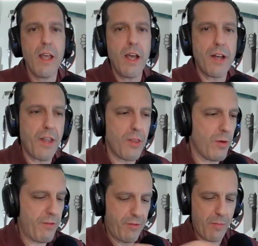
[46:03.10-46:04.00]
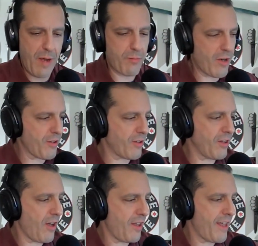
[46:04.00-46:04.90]
another one from my
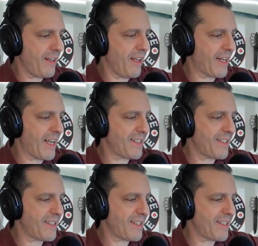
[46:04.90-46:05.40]
brother-in-law that, like I